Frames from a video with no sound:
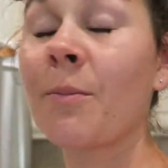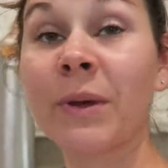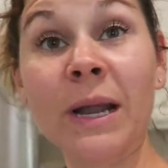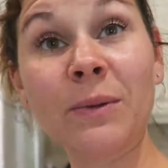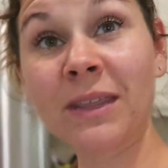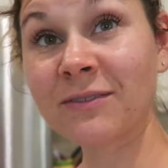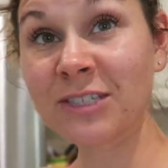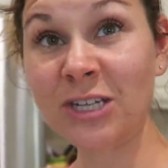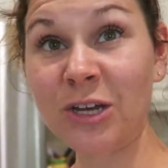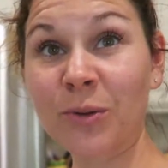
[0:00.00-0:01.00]
But I would
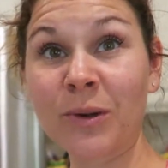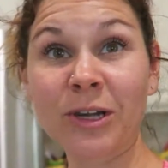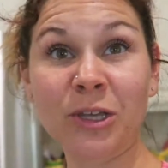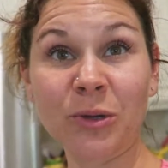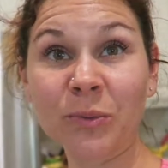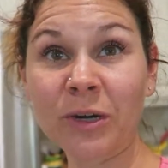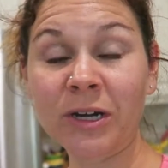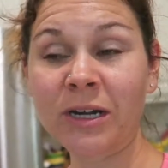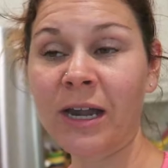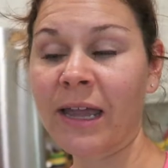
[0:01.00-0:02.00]
love to know where you
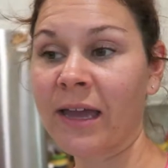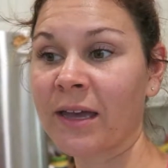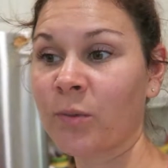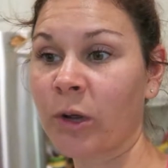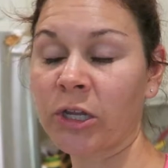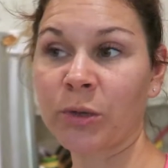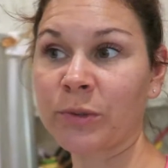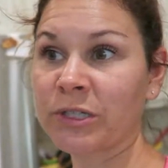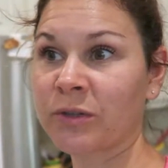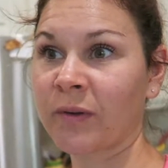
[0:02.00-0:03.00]
were and what you
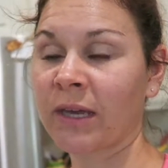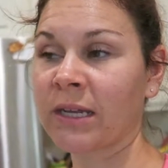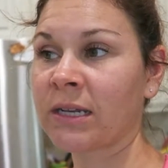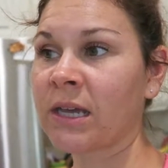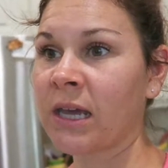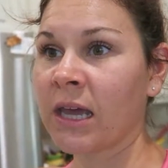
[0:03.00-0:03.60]
were doing.